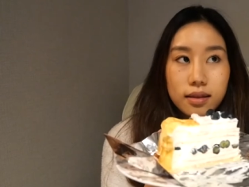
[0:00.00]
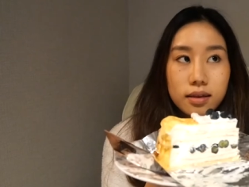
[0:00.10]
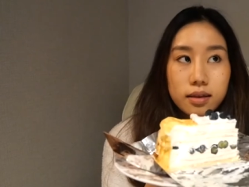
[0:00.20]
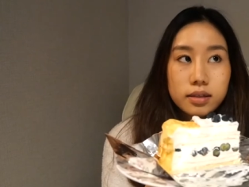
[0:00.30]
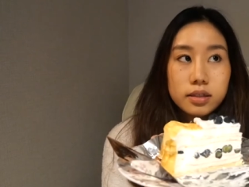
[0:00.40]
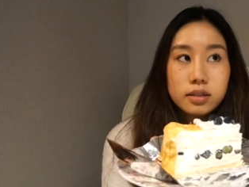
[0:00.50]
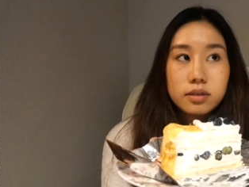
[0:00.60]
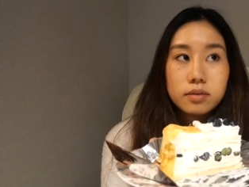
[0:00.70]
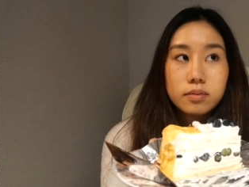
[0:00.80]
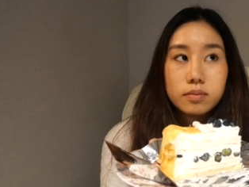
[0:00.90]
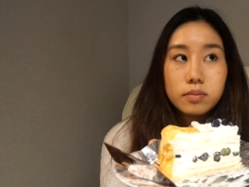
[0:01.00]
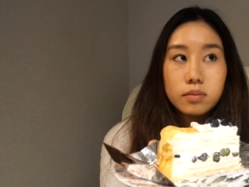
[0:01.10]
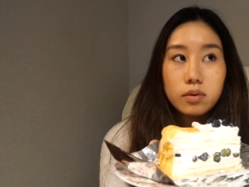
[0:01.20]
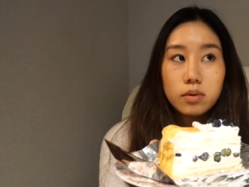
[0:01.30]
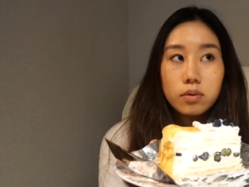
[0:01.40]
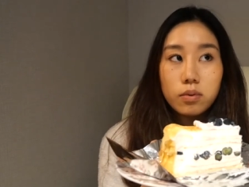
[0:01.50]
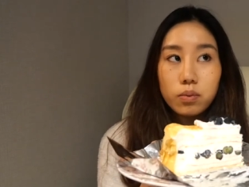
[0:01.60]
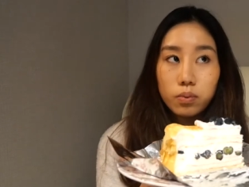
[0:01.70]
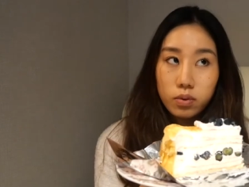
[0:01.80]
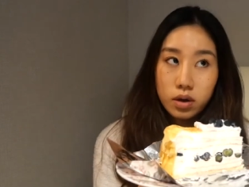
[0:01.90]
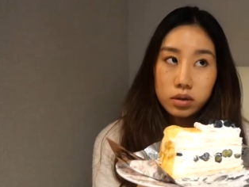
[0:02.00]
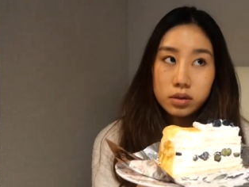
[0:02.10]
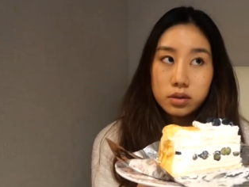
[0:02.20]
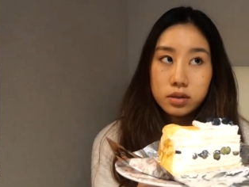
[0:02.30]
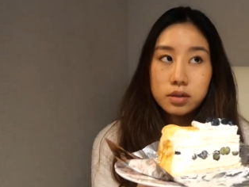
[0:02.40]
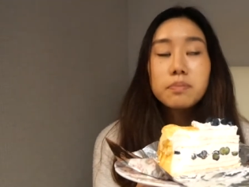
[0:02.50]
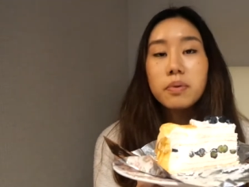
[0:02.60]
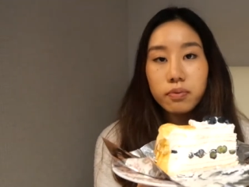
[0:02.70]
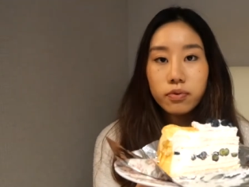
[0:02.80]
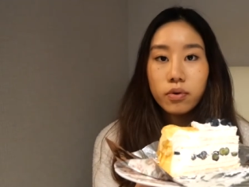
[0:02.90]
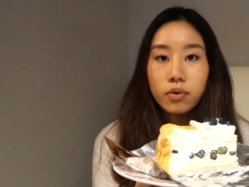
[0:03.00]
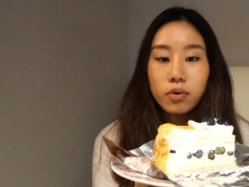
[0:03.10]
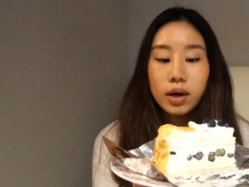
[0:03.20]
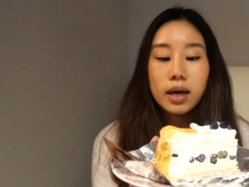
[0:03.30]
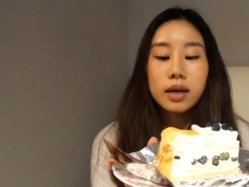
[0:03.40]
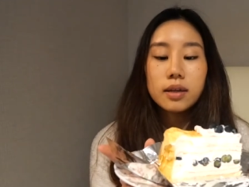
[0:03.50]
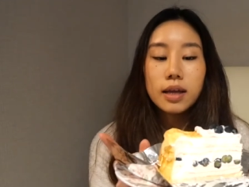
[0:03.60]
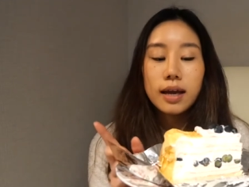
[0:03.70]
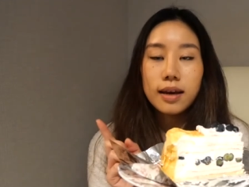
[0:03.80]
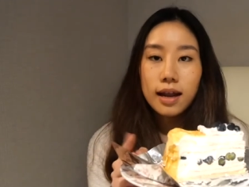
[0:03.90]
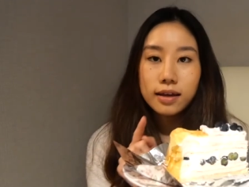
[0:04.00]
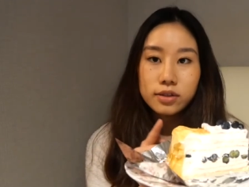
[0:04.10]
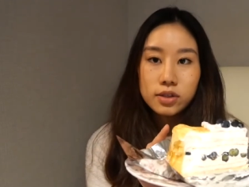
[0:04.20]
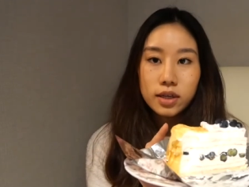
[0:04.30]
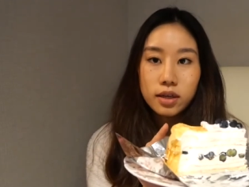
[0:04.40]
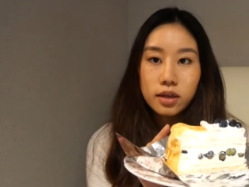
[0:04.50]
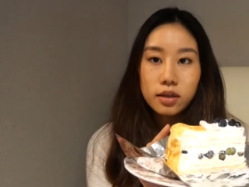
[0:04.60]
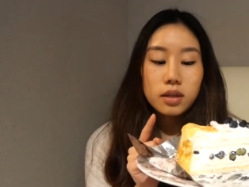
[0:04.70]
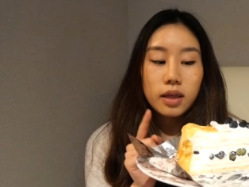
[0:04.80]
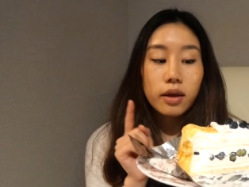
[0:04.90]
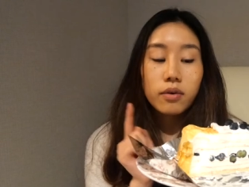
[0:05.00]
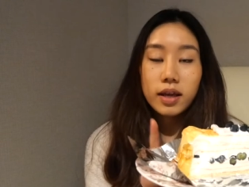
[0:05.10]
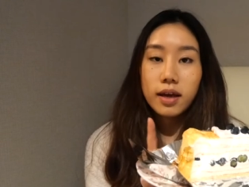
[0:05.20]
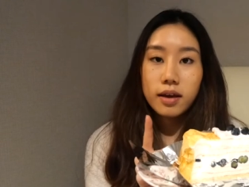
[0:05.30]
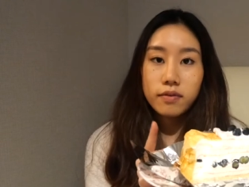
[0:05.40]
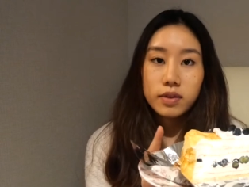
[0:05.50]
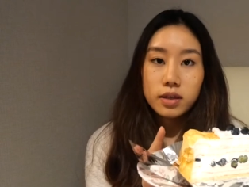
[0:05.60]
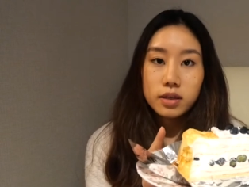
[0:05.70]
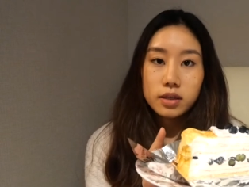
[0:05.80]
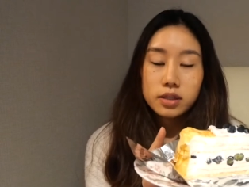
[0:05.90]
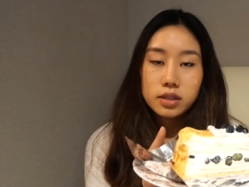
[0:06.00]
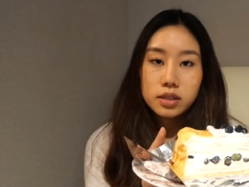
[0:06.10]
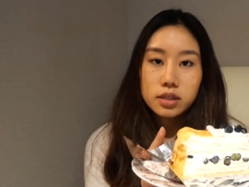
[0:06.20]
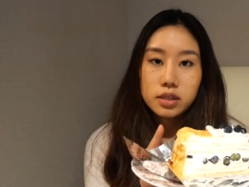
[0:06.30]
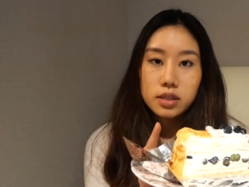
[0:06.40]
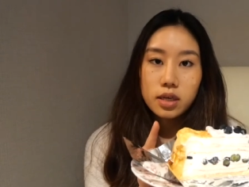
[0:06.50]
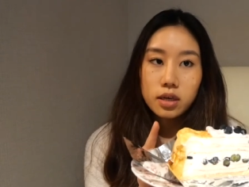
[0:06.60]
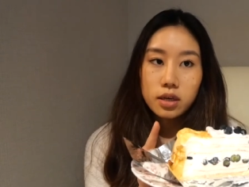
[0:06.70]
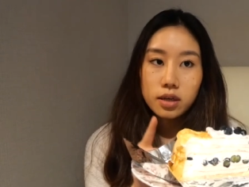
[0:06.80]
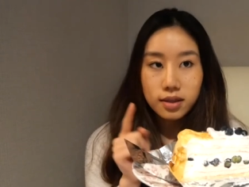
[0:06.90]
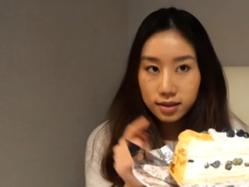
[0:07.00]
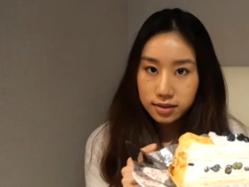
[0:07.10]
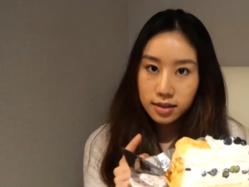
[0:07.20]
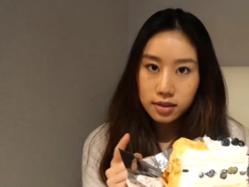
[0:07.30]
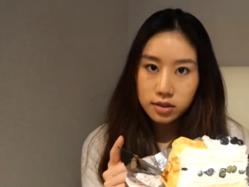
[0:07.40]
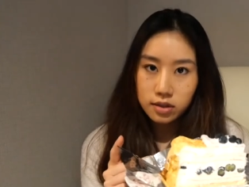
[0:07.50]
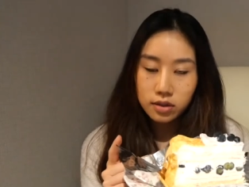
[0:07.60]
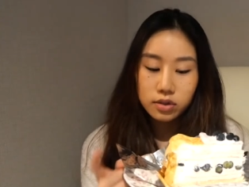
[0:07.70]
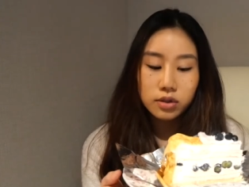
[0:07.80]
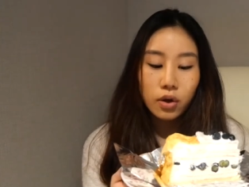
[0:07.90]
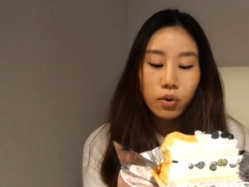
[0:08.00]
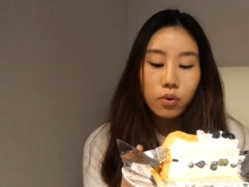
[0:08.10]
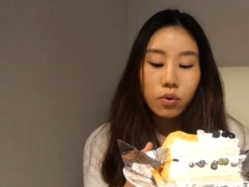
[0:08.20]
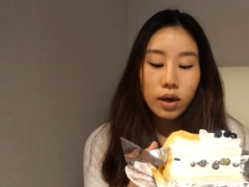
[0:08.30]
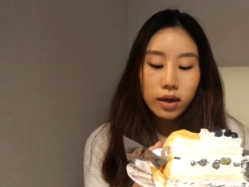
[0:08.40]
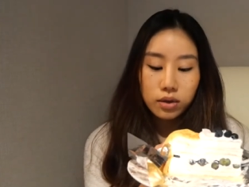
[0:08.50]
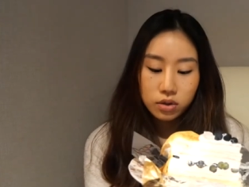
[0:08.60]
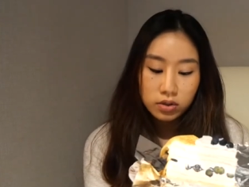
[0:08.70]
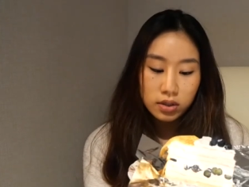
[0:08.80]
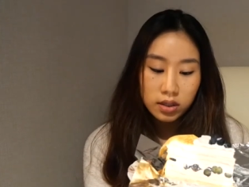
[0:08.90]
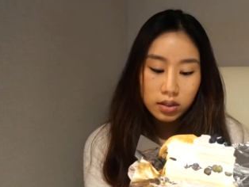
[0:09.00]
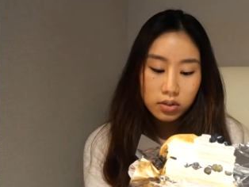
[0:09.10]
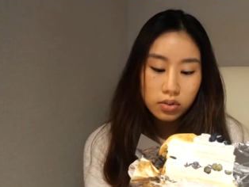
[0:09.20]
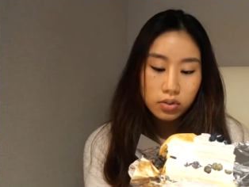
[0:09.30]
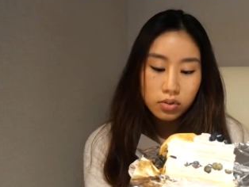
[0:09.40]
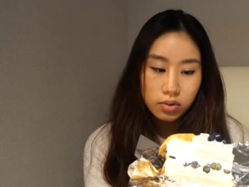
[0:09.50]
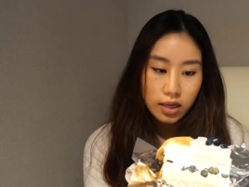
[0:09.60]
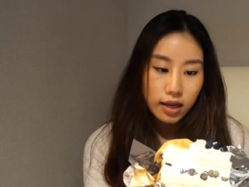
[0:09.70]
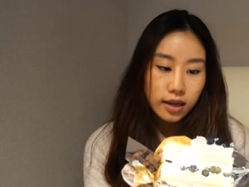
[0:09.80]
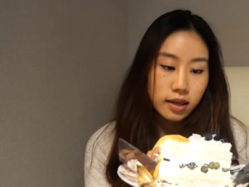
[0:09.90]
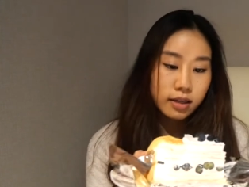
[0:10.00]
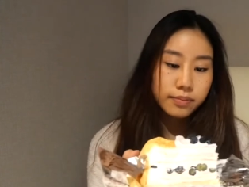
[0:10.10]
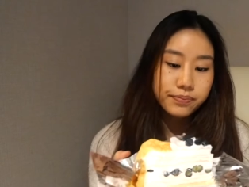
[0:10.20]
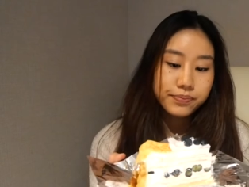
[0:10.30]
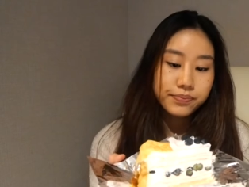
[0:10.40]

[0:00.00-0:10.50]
this once before and I liked it. They only have this this season, so I got it today.